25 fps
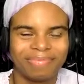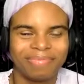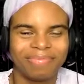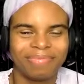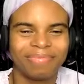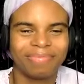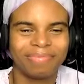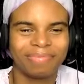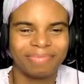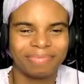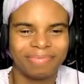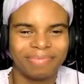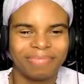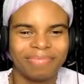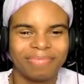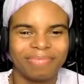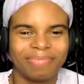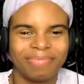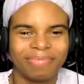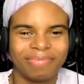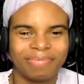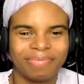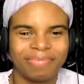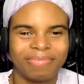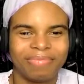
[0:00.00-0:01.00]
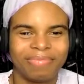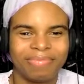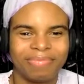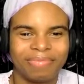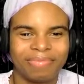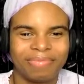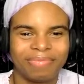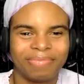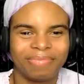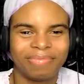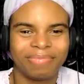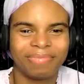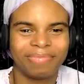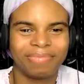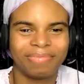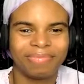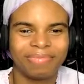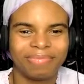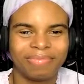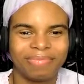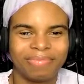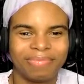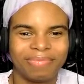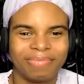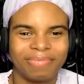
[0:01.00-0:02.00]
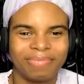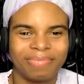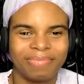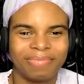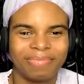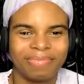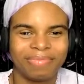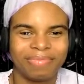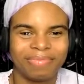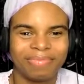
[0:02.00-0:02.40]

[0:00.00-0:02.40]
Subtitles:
The person shown says nothing.